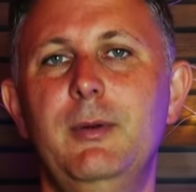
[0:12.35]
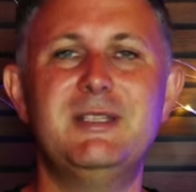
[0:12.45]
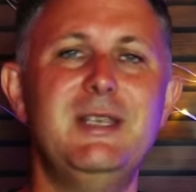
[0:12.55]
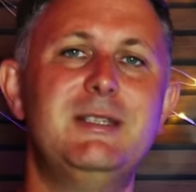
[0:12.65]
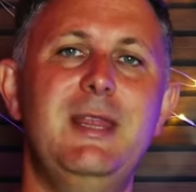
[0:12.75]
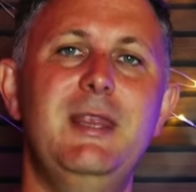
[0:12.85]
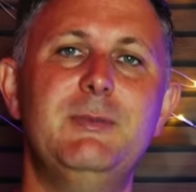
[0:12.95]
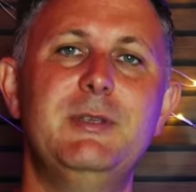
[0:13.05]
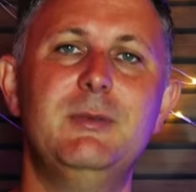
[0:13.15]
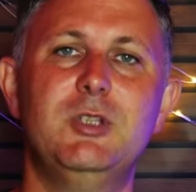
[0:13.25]
But since then, there's
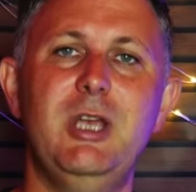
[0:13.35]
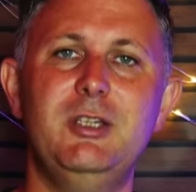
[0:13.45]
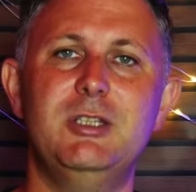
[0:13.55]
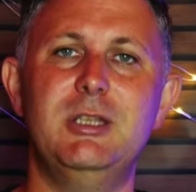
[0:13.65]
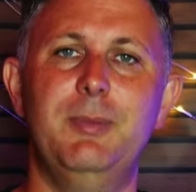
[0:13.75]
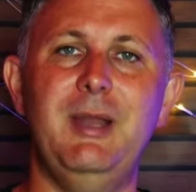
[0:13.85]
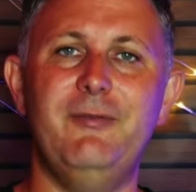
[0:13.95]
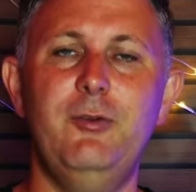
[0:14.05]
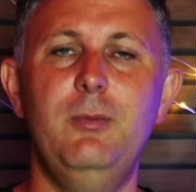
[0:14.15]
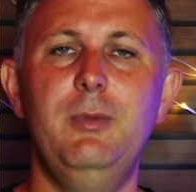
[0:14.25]
been some changes to the
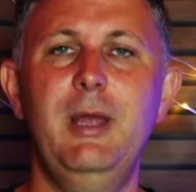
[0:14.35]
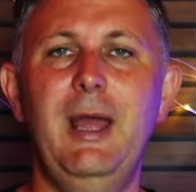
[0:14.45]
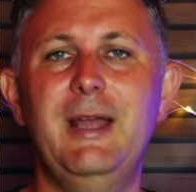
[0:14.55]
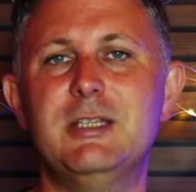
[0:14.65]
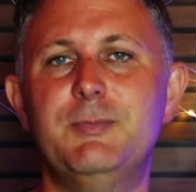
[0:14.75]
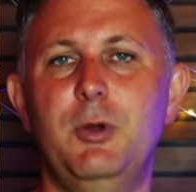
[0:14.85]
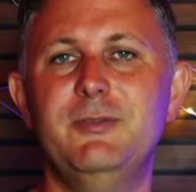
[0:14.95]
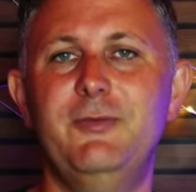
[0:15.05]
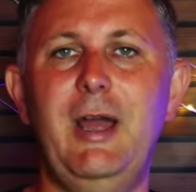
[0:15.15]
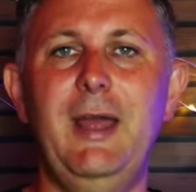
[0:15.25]
platform and
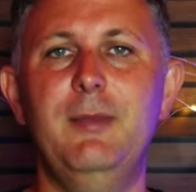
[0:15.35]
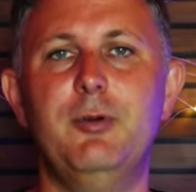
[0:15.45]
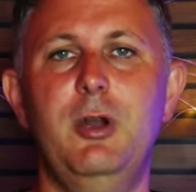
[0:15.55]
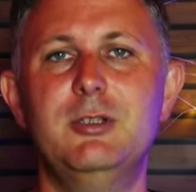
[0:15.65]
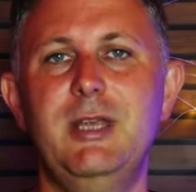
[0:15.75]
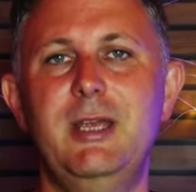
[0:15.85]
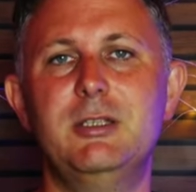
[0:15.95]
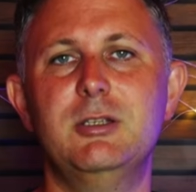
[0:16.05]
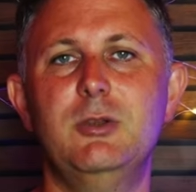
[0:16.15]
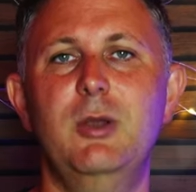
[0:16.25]
Spotify and the
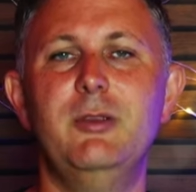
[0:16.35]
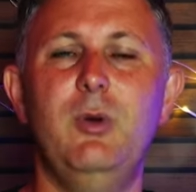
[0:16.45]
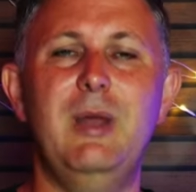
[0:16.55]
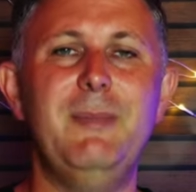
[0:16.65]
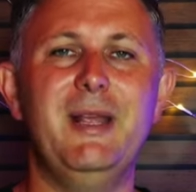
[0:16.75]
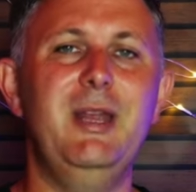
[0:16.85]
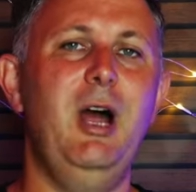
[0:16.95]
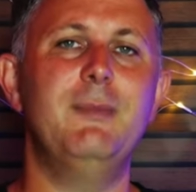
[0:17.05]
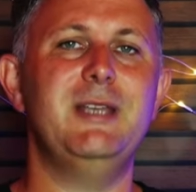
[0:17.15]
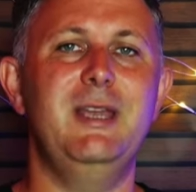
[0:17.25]
process. So I thought I'd make an
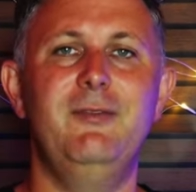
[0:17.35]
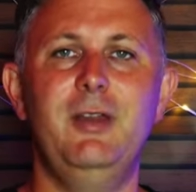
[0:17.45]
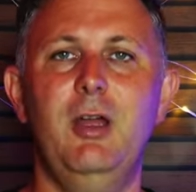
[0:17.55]
updated